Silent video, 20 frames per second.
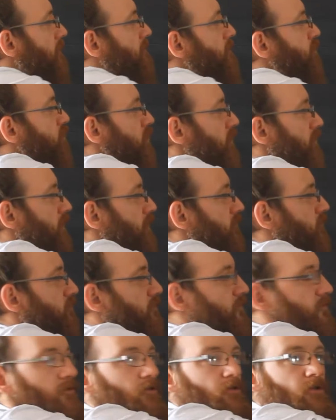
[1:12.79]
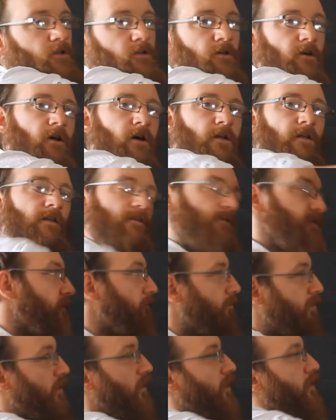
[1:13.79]
product rule going on and some
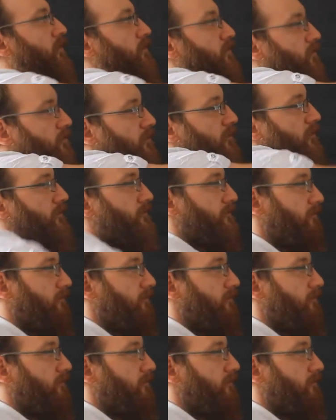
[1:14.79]
power rule,